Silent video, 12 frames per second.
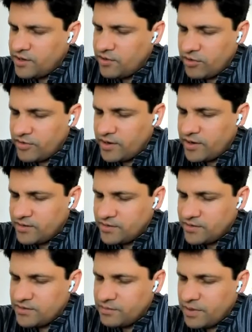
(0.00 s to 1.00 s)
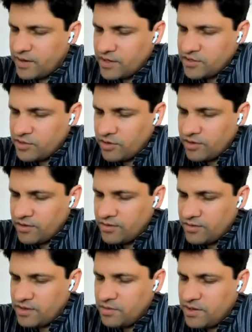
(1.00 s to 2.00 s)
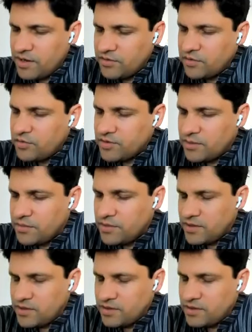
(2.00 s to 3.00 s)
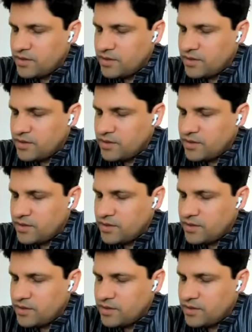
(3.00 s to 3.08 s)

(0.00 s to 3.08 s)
They did not realize it was the meditation hall. They'd been asked to do something.